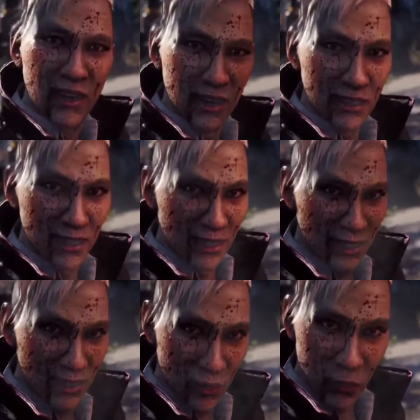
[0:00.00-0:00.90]
Thankfully
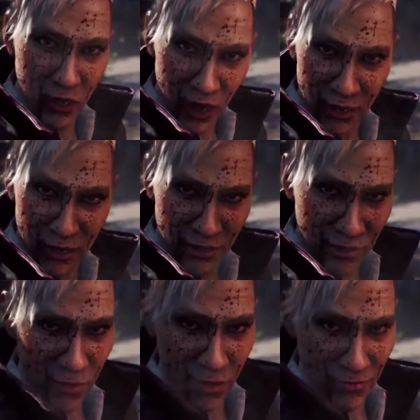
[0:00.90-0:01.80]
though, the villain in
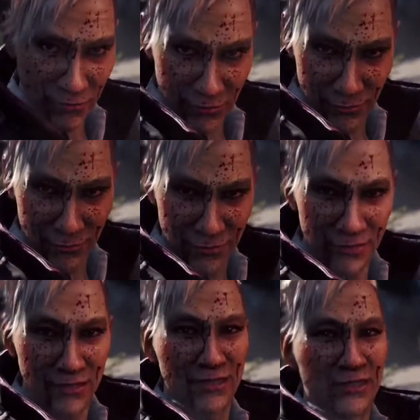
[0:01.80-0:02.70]
this game, Pagan
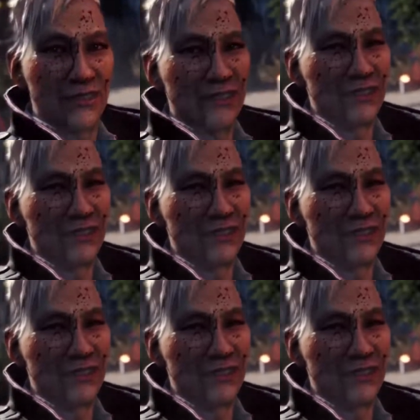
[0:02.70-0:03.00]
Min, is